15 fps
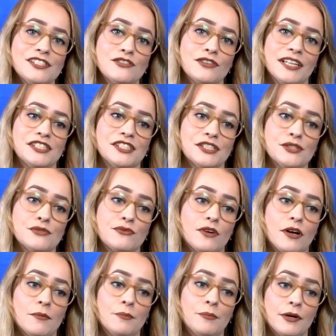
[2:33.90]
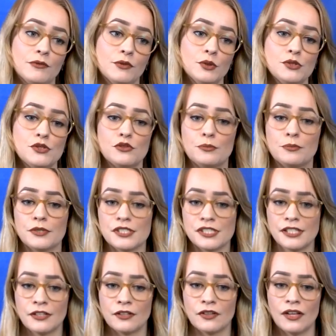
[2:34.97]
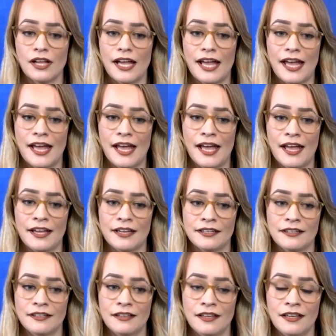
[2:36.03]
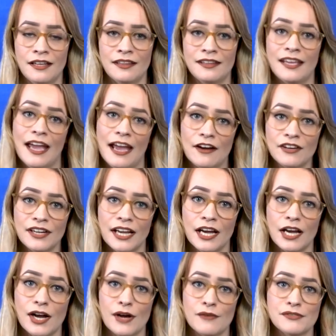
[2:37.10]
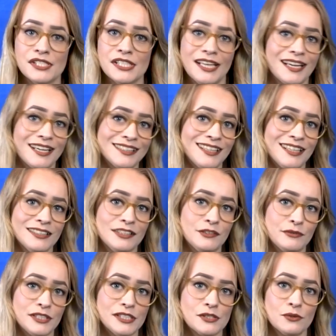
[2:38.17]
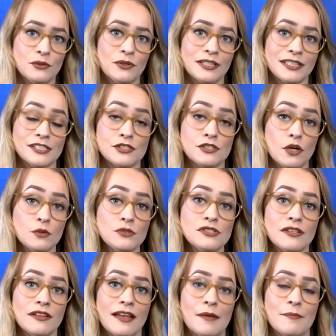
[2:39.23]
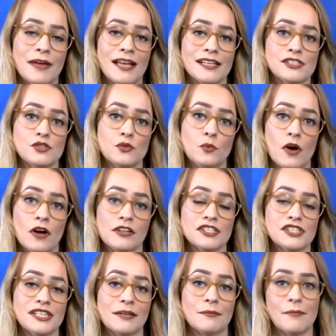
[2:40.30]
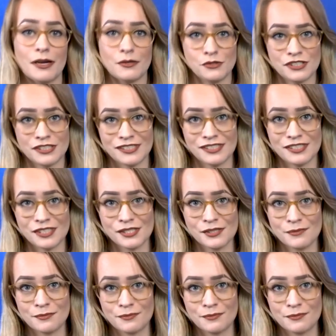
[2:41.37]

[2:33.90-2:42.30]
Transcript: stretches from Peru to Brazil and the area of Sierra del Divisor is known to them as the Watershed Mountains.